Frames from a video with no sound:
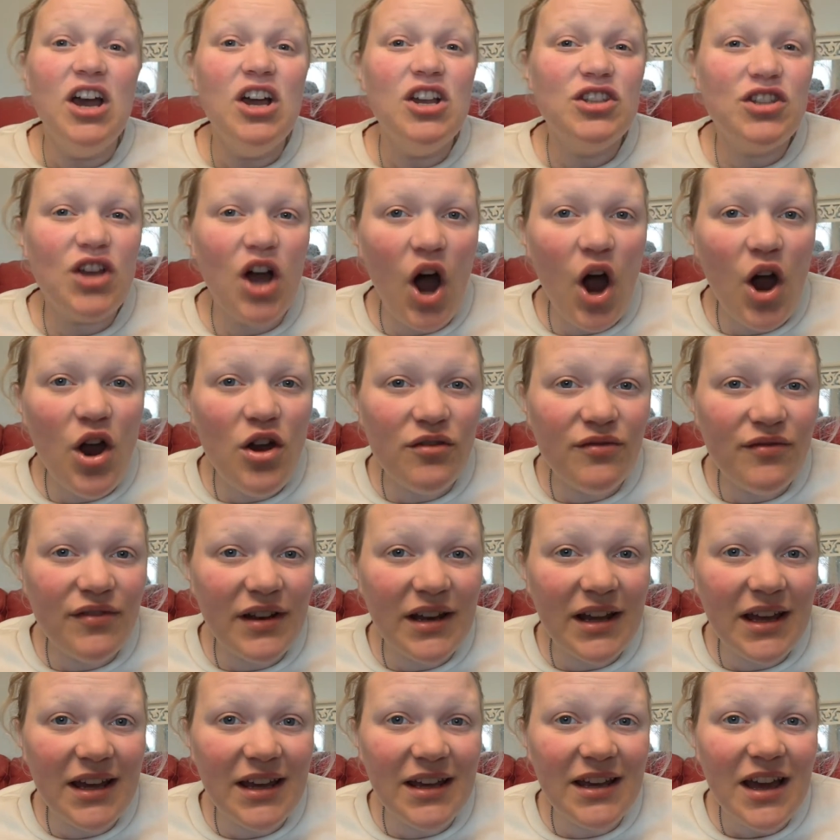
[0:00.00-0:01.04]
So
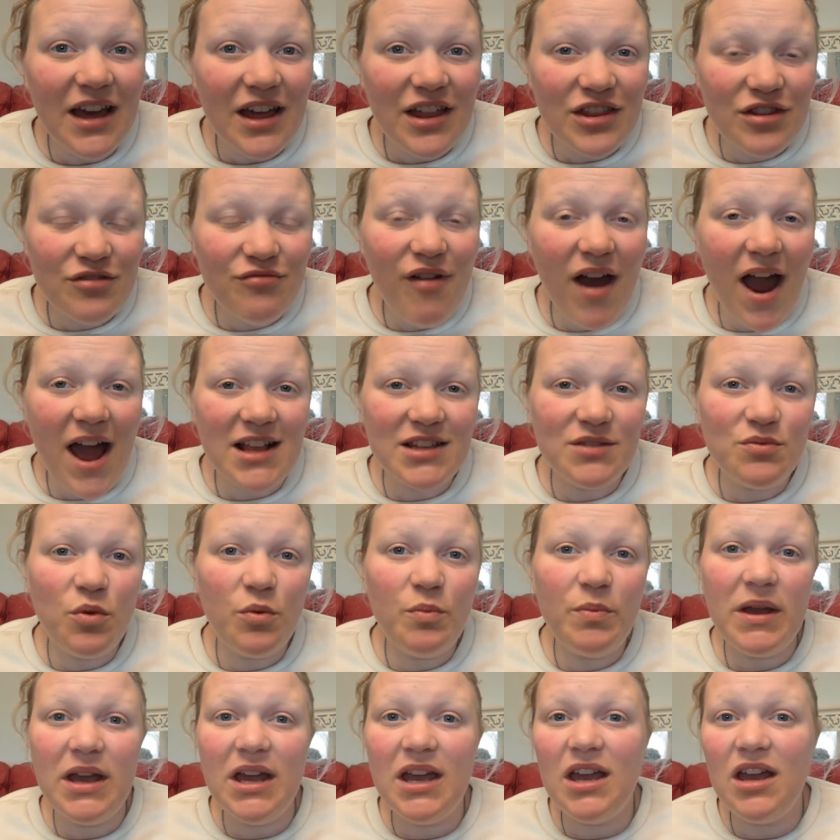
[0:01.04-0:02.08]
hopefully the rats will
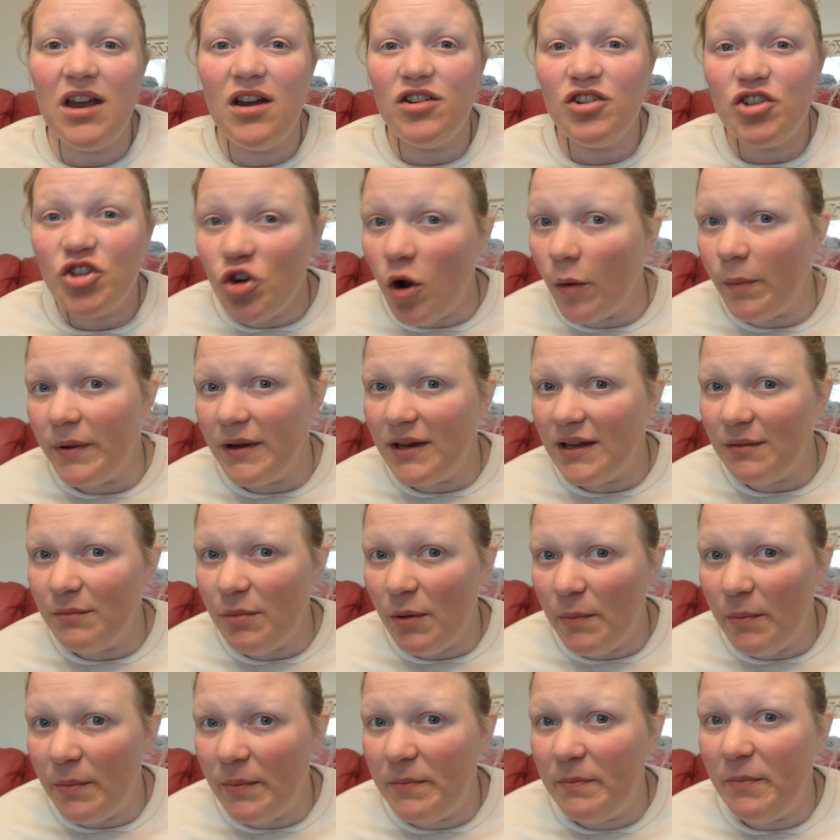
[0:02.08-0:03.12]
be dropping in
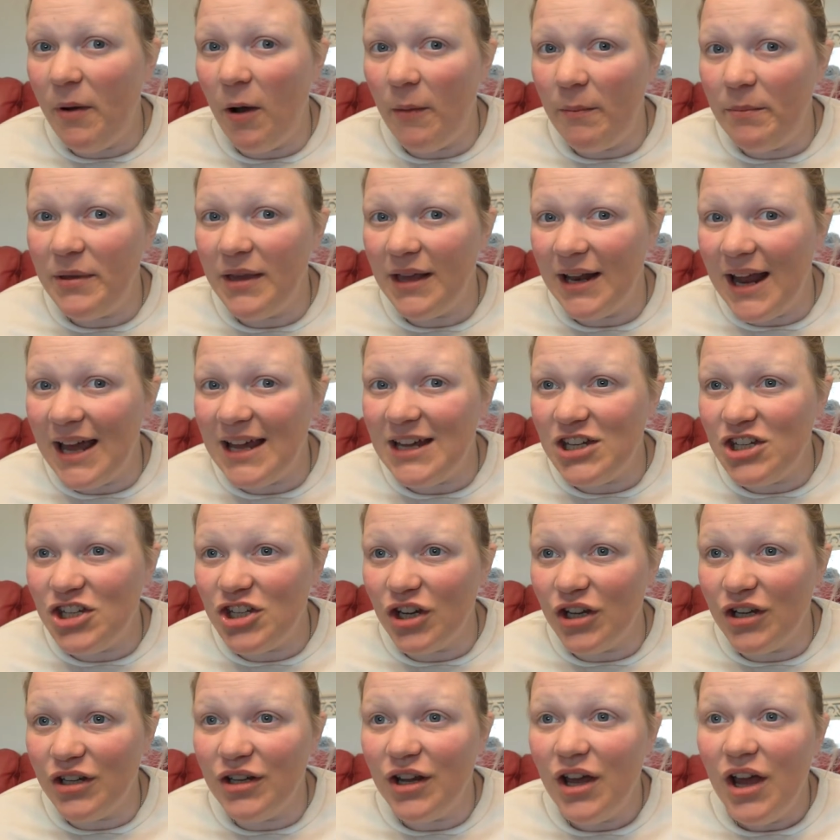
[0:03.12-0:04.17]

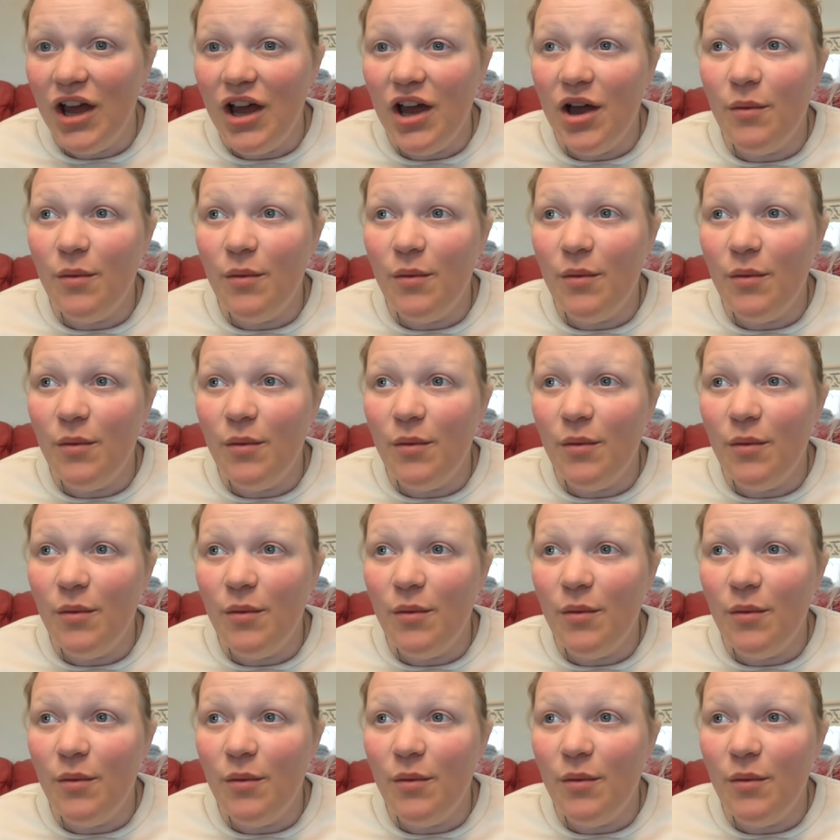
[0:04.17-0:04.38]
population,